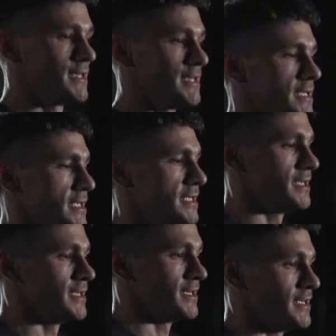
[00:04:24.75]
What
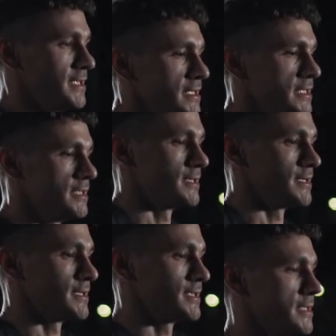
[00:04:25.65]
kind of exercise
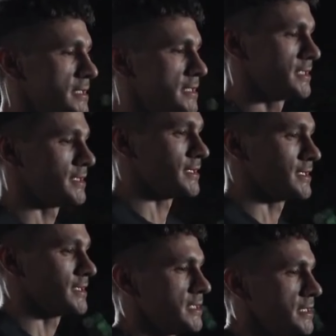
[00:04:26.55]
should you be
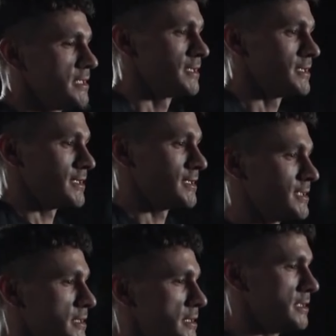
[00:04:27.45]
doing?
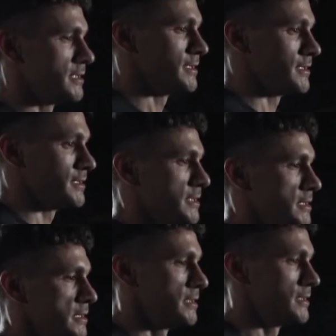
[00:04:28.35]
Again, it's
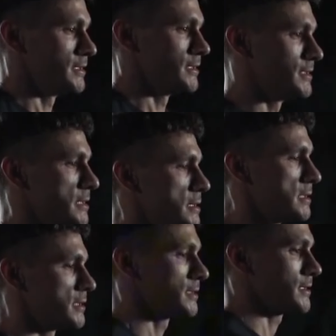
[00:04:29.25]
about meeting people
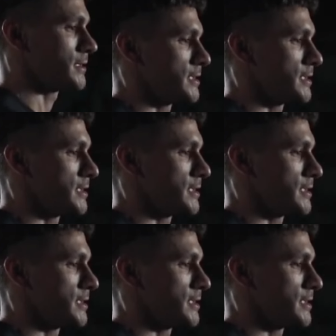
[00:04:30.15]
where they